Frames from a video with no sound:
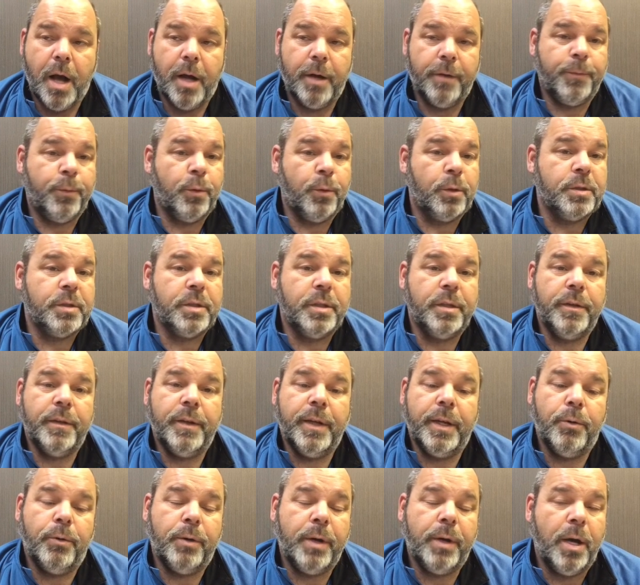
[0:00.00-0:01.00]
Unfortunately,
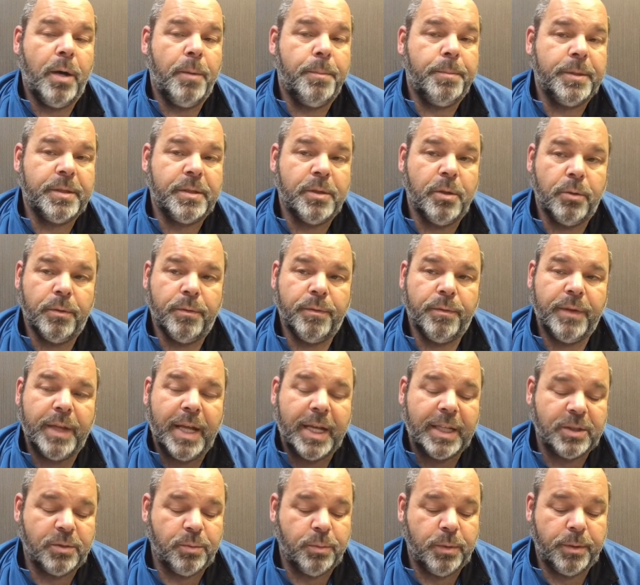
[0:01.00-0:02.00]
they don't help us out.
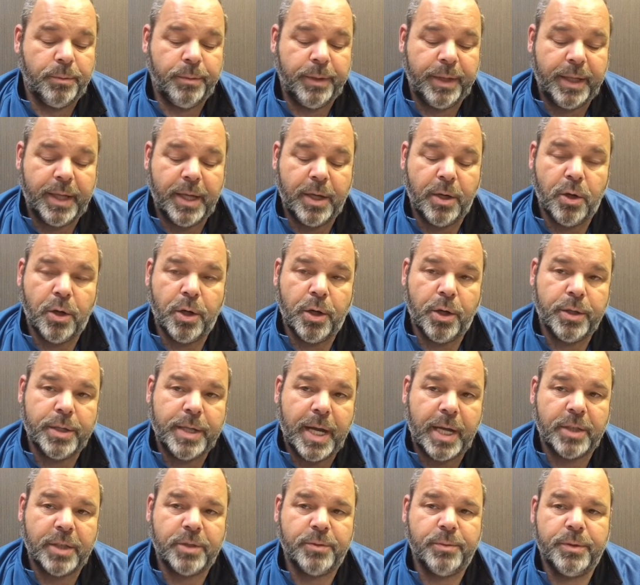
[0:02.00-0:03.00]
That's what we get on our
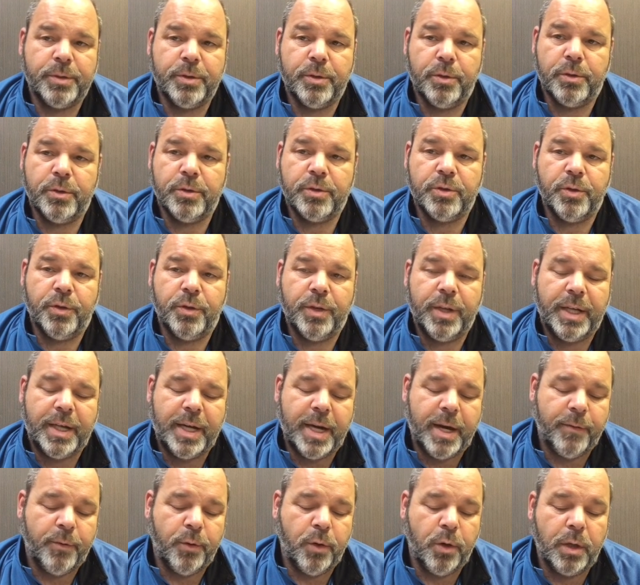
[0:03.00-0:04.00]
tax returns, so they
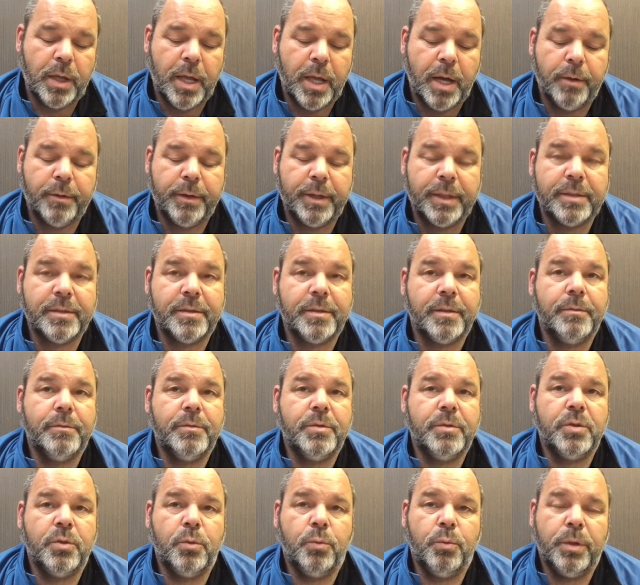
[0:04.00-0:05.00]
never allowed us to,
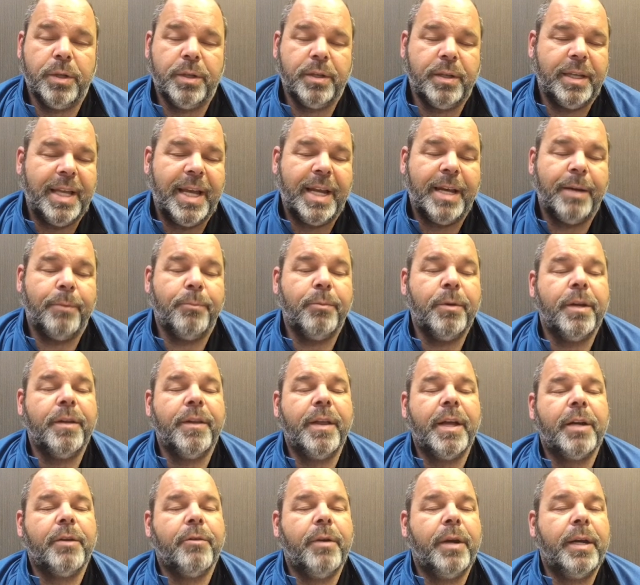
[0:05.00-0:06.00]
so with getting rid
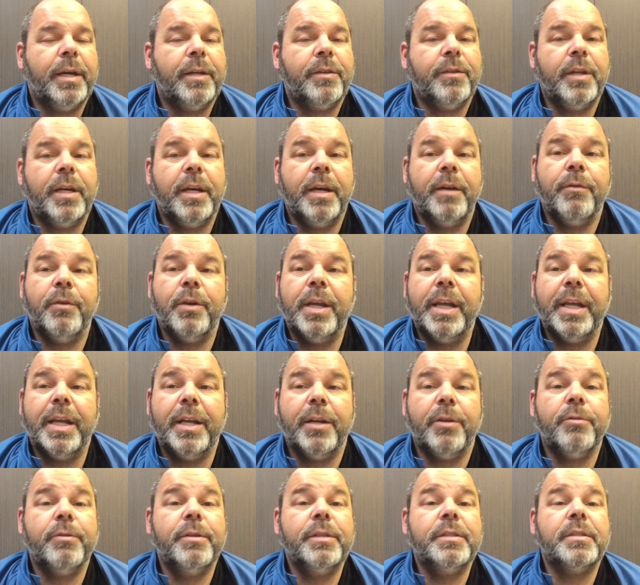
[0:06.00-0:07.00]
of that credit, they never
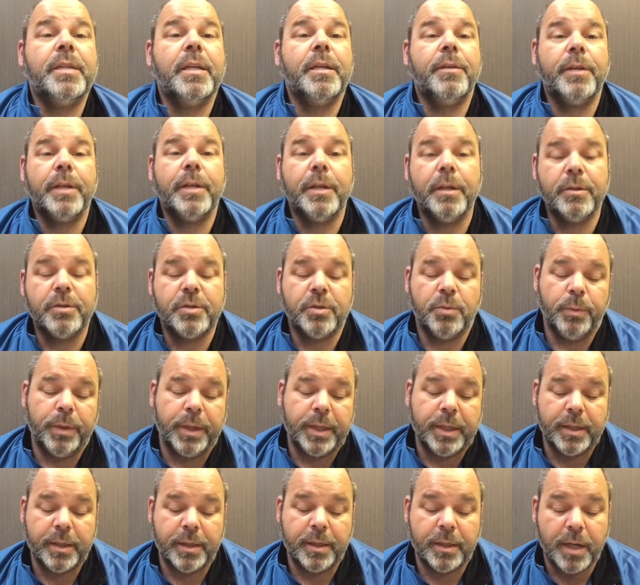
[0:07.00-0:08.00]
increased anything else so
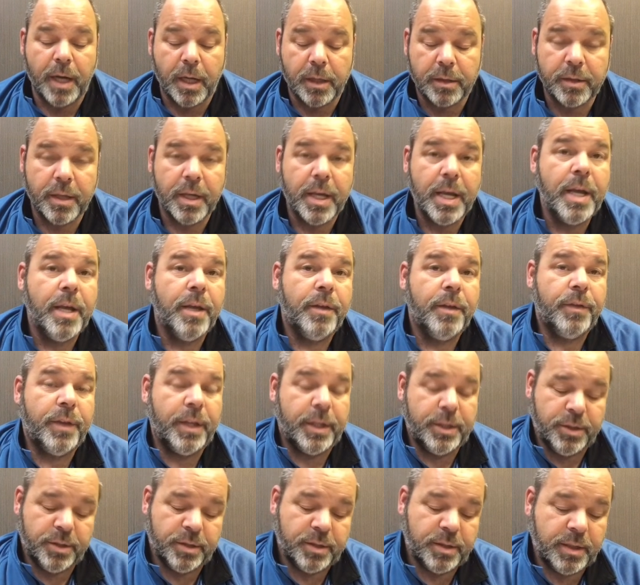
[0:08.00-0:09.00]
we can deduct.
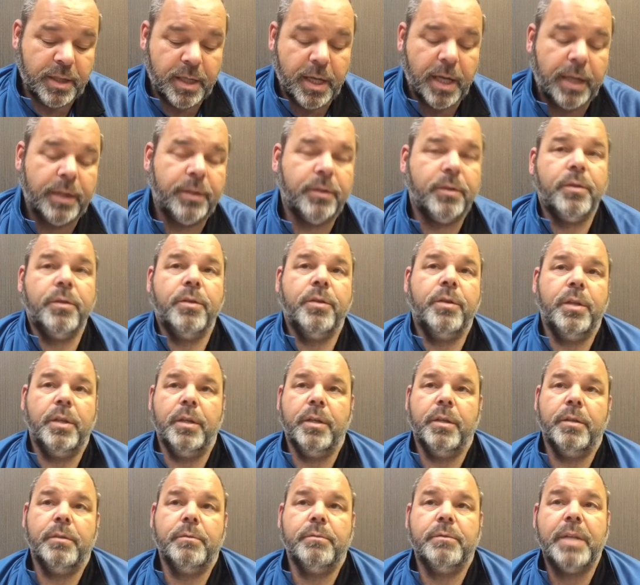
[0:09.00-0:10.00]
They just cut
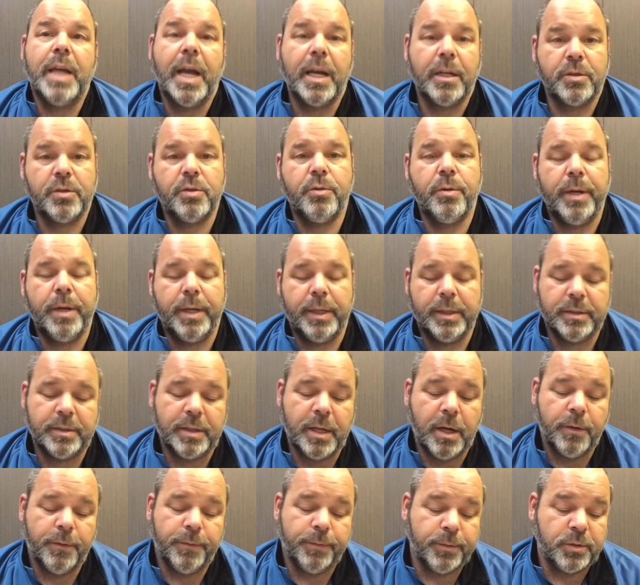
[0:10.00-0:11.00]
the tax credits
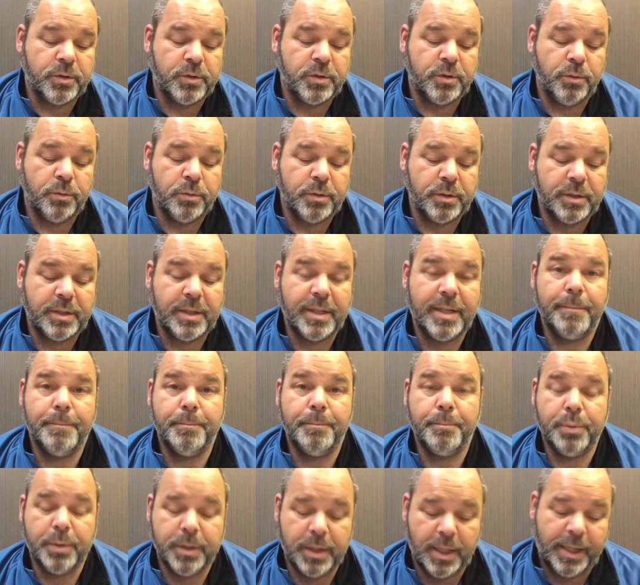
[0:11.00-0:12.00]
down for students
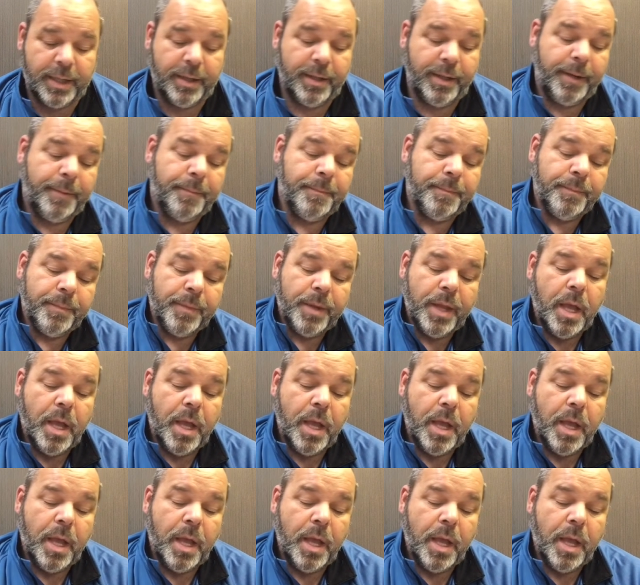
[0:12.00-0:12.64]
completely.